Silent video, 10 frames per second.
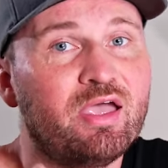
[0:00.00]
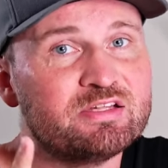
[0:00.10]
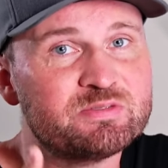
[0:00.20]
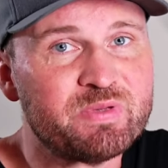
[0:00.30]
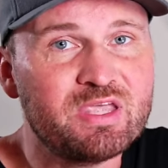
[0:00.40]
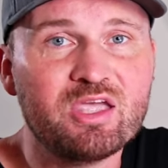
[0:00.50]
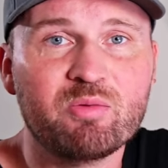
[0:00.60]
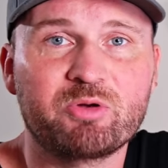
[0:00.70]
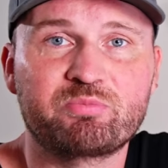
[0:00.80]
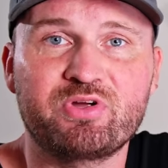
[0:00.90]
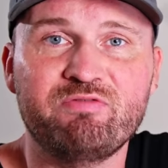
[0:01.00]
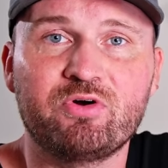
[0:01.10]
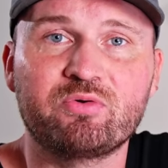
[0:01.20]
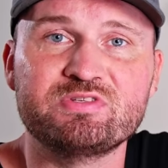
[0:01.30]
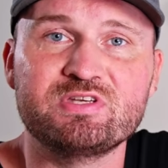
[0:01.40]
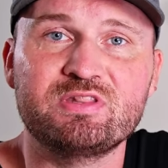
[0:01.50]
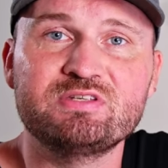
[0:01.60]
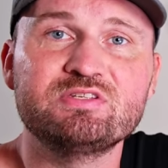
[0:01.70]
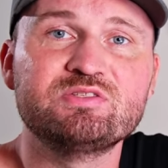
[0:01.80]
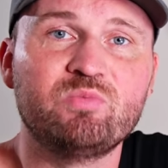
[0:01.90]
And speaking about pre-focusing,
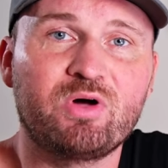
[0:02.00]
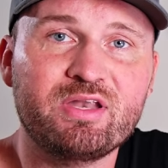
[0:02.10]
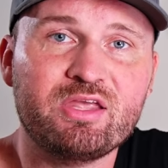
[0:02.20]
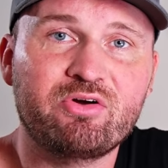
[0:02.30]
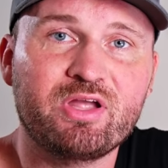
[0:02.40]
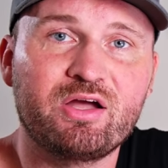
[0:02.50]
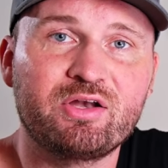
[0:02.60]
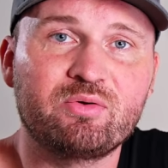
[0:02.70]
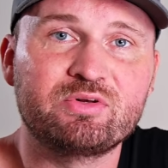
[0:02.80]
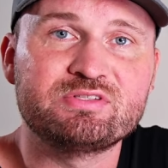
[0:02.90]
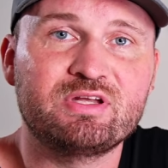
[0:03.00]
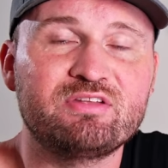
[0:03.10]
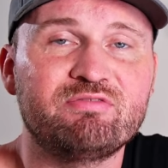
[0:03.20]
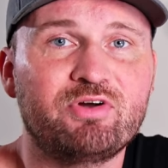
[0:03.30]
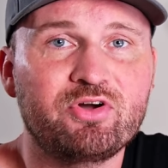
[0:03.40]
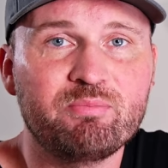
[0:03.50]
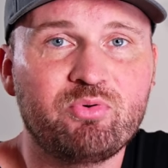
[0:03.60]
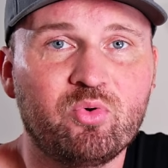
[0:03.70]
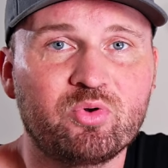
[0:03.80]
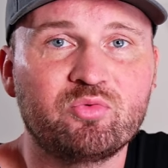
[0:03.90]
this is one area I noticed that is very
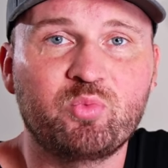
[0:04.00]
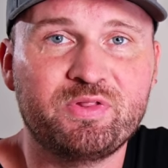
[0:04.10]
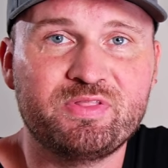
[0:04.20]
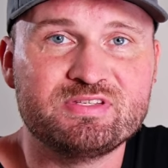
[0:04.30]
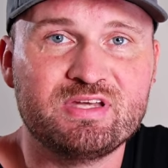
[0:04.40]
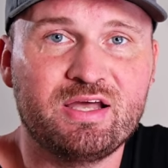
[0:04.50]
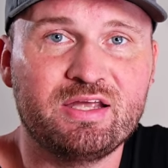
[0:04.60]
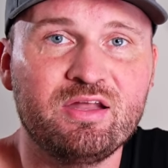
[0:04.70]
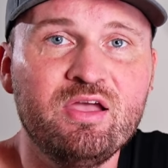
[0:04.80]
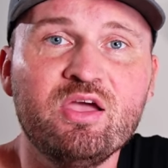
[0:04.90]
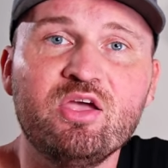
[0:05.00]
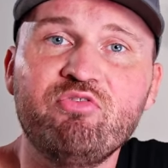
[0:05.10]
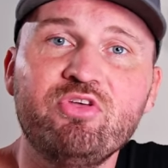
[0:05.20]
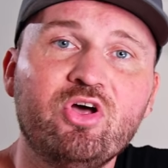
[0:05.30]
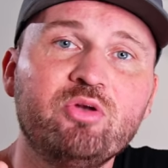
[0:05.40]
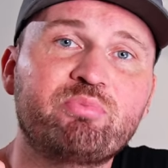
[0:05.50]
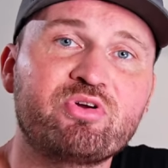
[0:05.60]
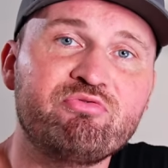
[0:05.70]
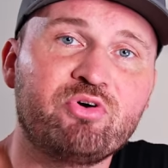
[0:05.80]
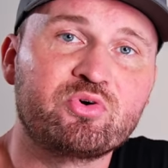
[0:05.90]
important with the Z eight. If you don't
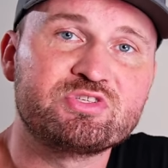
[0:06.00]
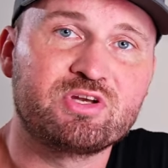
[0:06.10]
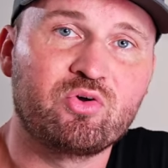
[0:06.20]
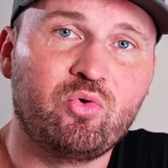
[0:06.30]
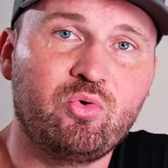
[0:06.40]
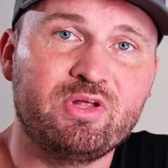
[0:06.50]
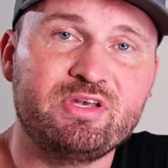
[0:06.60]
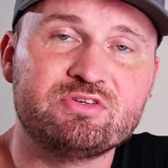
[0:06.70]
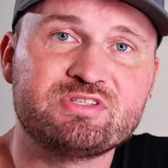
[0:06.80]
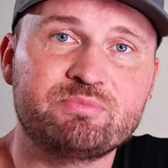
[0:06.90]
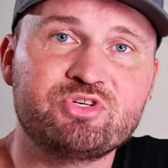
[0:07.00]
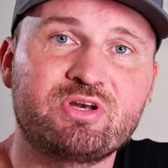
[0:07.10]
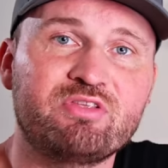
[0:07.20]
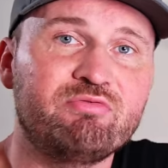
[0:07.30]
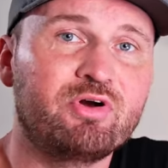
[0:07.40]
pre-focus at all and your subject is